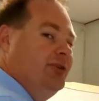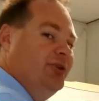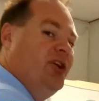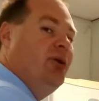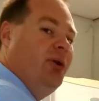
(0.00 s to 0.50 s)
you're
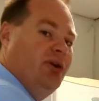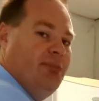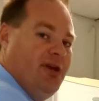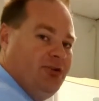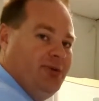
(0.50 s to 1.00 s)
no longer
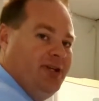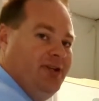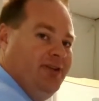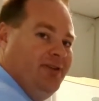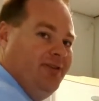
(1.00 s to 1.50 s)
measuring
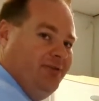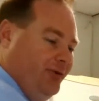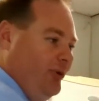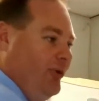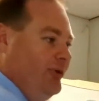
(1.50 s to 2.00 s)
the
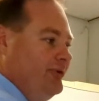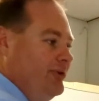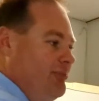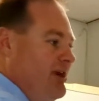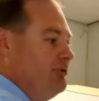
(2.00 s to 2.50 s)
floor,
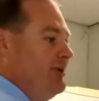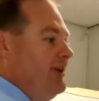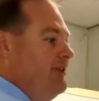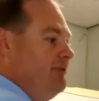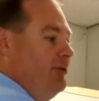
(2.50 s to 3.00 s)
you're
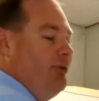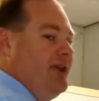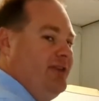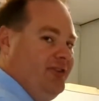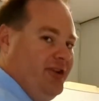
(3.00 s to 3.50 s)
measuring the floor
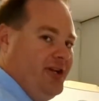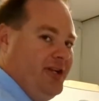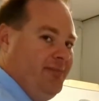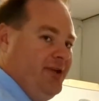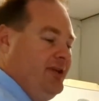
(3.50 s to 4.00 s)
and the slider.